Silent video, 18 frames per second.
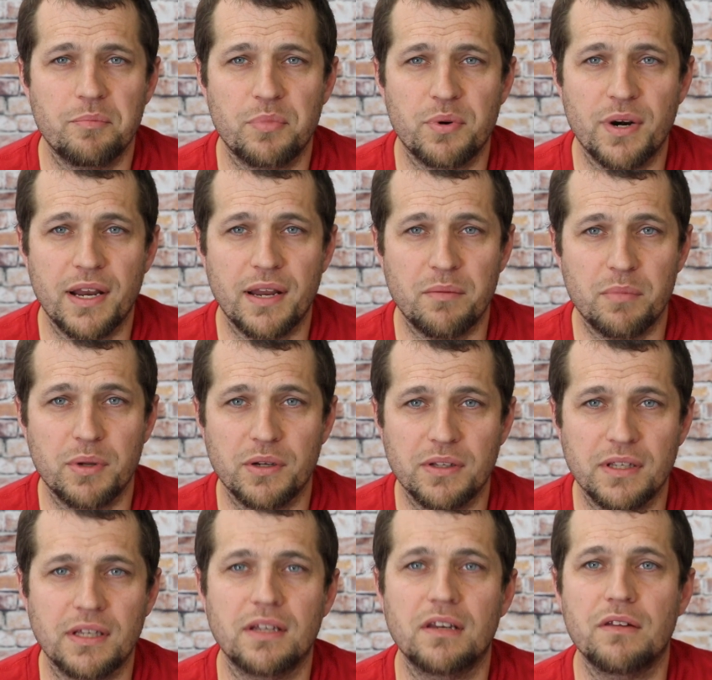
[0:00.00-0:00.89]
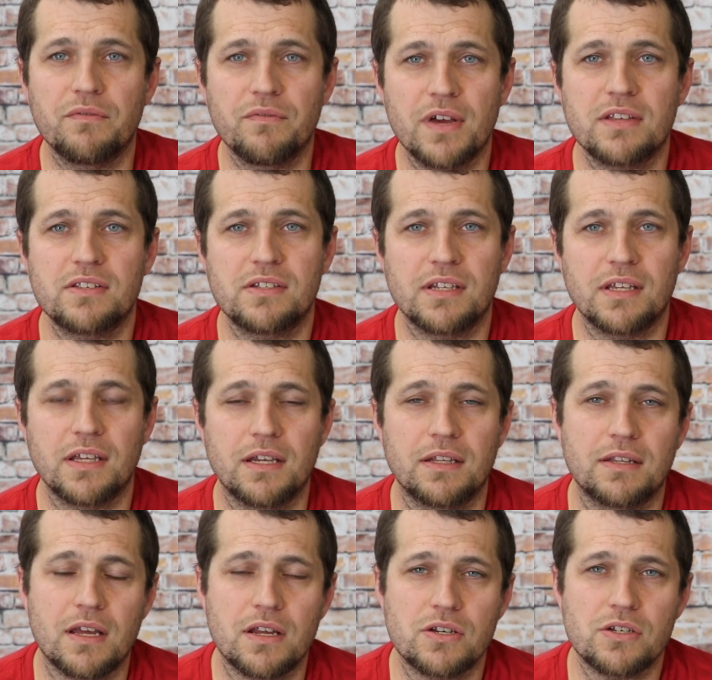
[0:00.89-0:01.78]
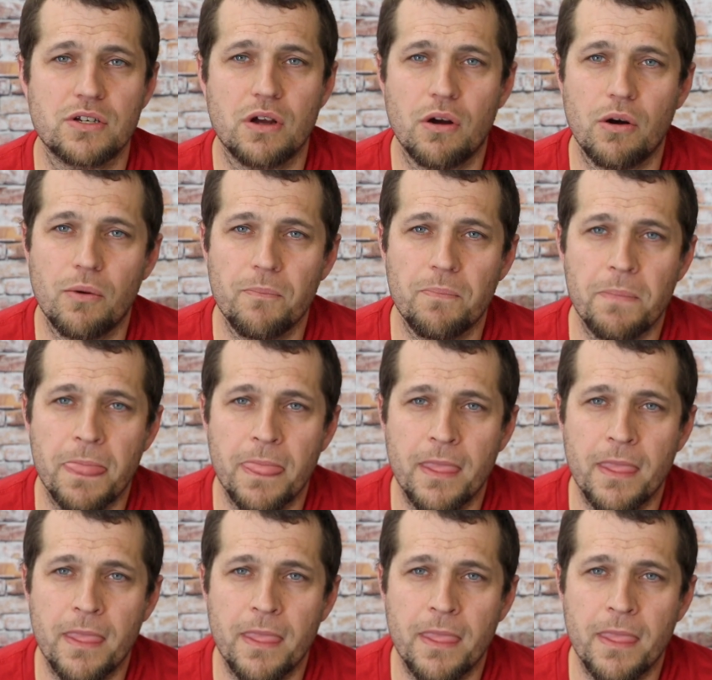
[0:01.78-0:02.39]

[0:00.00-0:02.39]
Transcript: brand building and investing at that show.